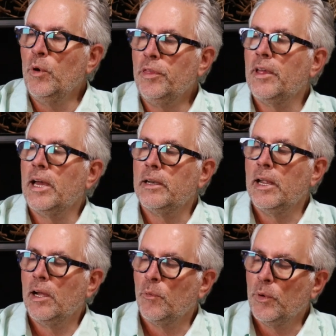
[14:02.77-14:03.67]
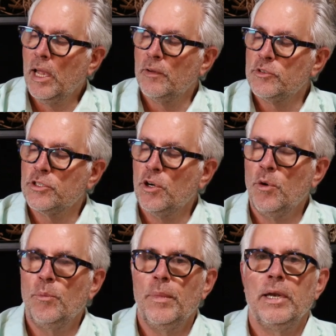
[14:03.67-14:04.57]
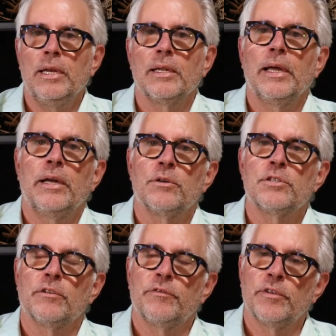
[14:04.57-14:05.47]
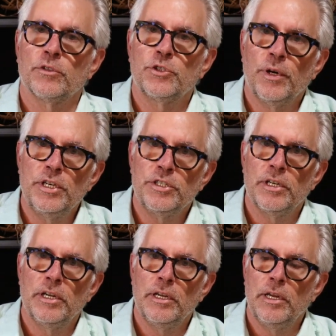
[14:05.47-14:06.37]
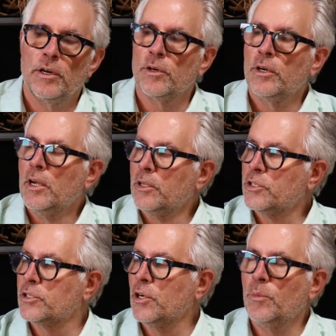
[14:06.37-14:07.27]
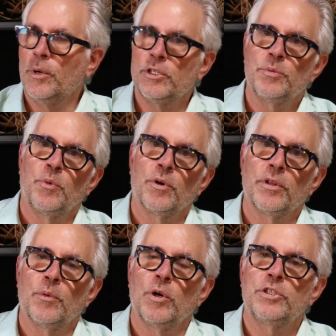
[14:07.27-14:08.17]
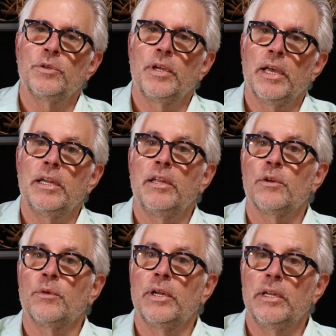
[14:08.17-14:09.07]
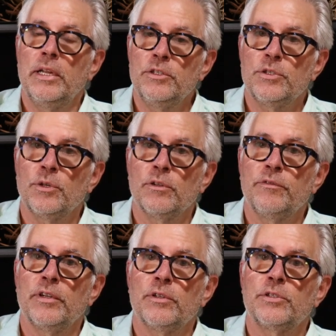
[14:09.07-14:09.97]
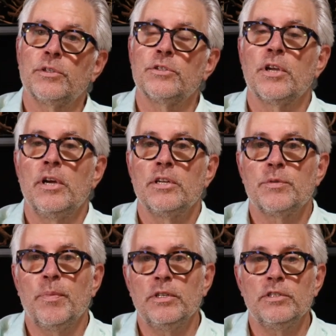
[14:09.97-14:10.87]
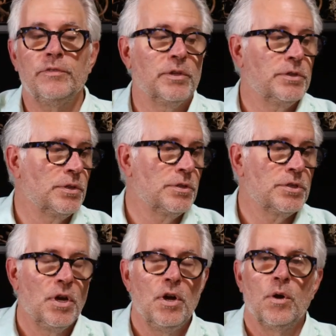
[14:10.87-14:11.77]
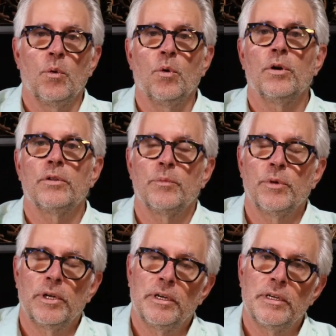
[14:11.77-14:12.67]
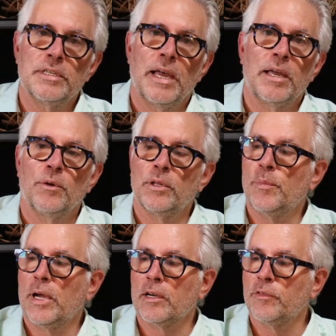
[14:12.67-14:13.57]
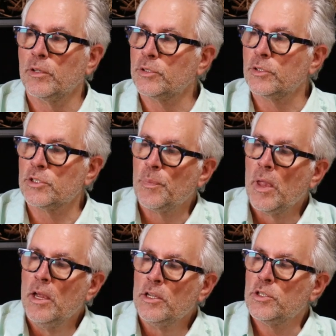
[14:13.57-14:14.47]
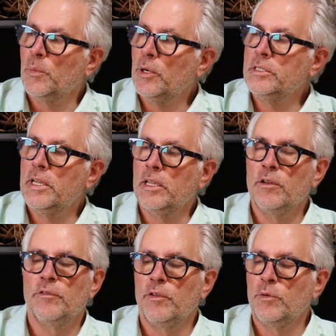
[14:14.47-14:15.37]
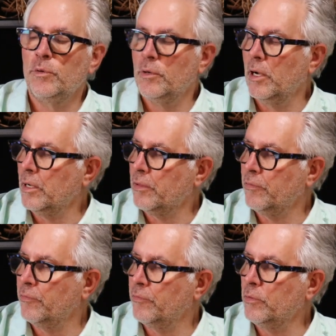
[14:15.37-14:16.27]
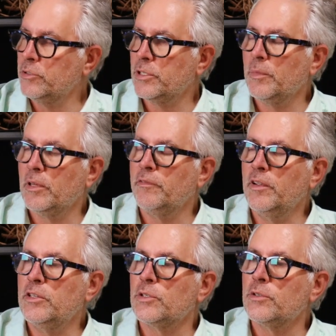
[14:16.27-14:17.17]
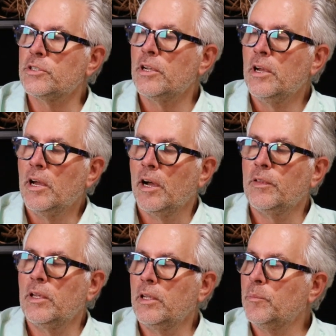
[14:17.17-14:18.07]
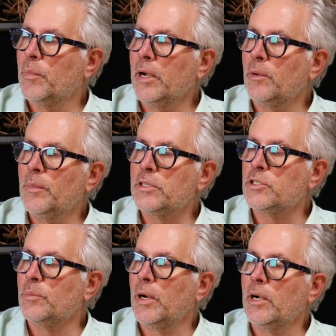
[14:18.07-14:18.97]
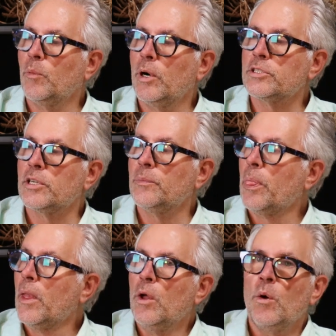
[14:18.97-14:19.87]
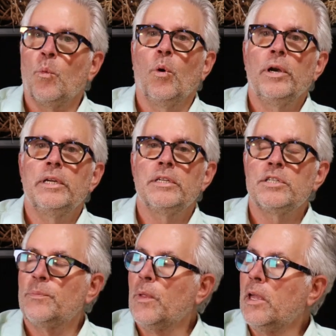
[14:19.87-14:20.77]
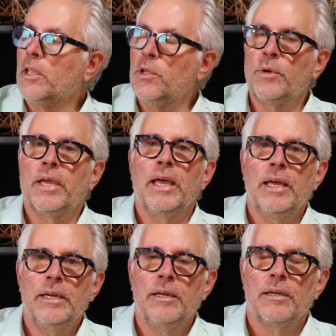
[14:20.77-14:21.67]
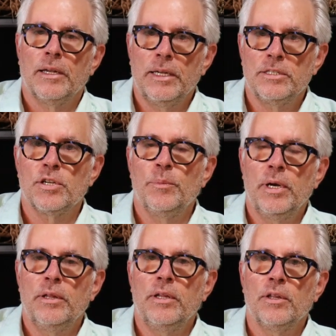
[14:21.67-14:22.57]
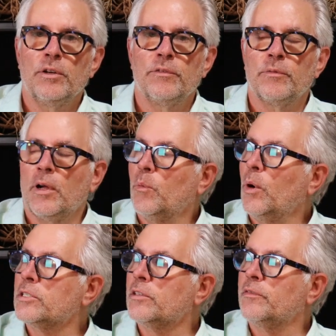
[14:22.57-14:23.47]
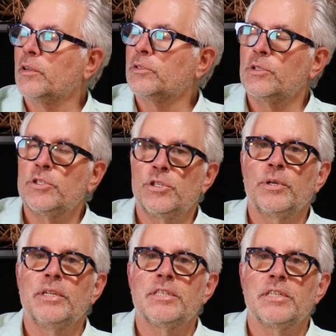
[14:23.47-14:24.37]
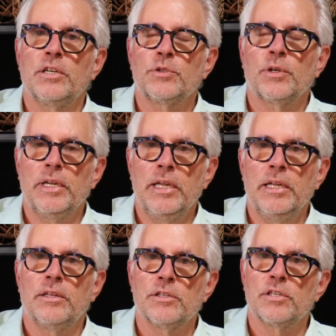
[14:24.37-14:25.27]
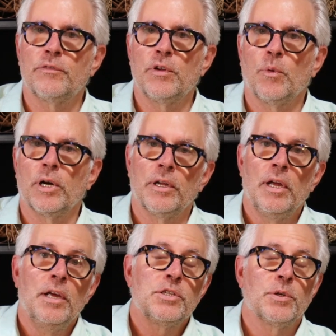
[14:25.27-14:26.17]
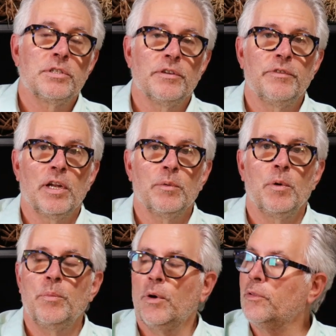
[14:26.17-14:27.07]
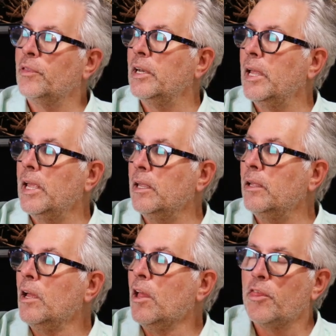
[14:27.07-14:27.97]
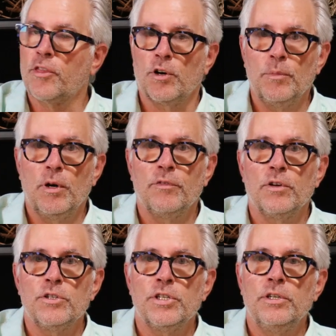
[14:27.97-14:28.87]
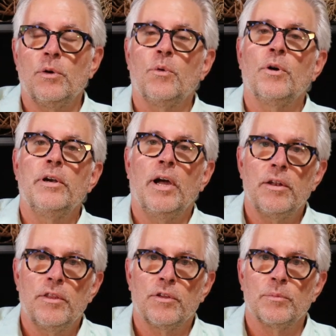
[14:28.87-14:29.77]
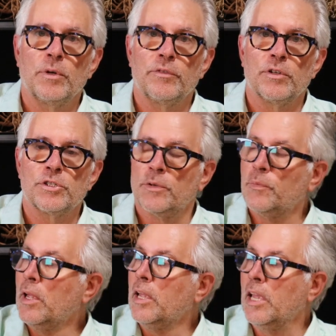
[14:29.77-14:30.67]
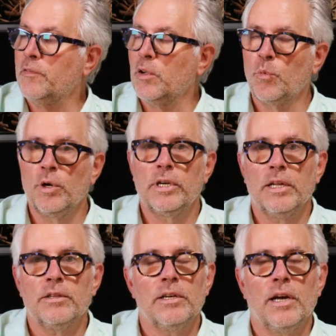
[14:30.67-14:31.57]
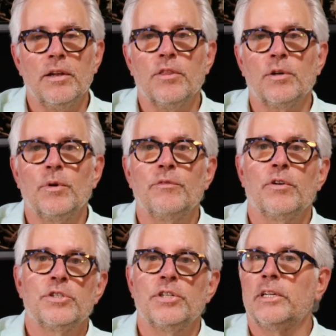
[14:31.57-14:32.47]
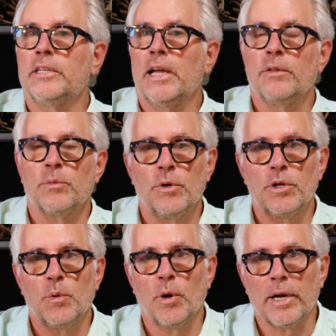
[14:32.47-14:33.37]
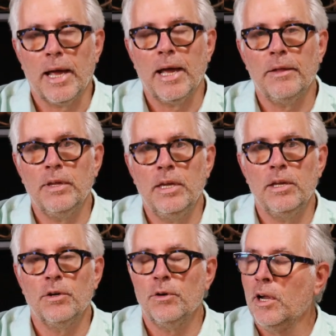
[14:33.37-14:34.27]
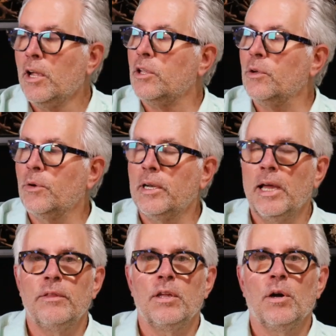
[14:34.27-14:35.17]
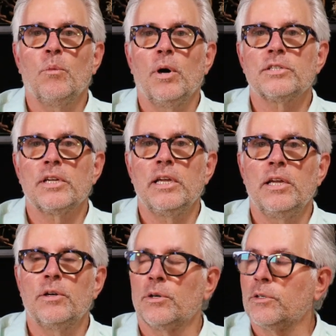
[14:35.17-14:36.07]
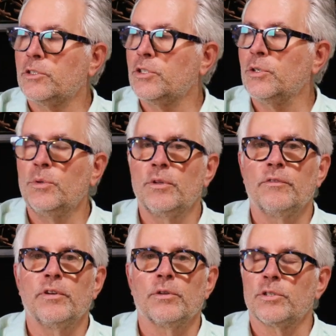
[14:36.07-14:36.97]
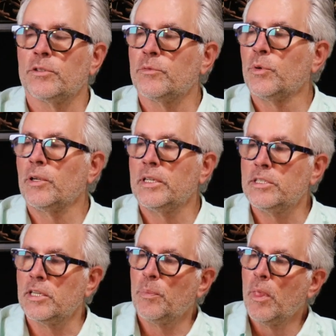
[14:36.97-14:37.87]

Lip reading: with that now we have so many layers of filtration in here, so much more than what you get either in internal filters, sponge filters, or the really nice hang-on-the-back filters. So I want to take you through some of the features of the BioMaster by Awasa. One is you can, like so many of the other Awasa filters, you can centrally heat this if you want. So it's available both in a thermo version or a non-thermo version. If you would get the non-thermo version and down the road you want to add the heater, you can add the Awasa heater to the filter. Real easy.